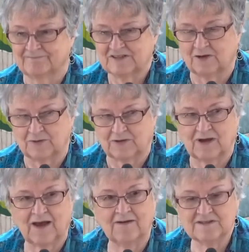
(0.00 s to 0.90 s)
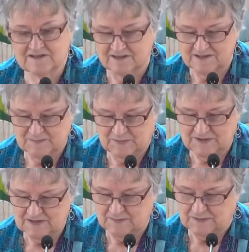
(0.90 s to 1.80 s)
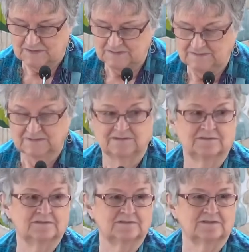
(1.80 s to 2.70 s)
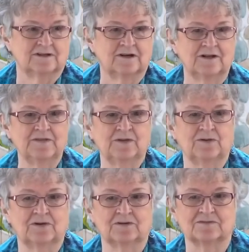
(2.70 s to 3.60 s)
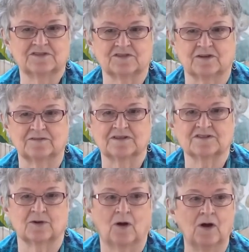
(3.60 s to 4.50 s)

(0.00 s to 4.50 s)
So you have the 6th principle on the order of service.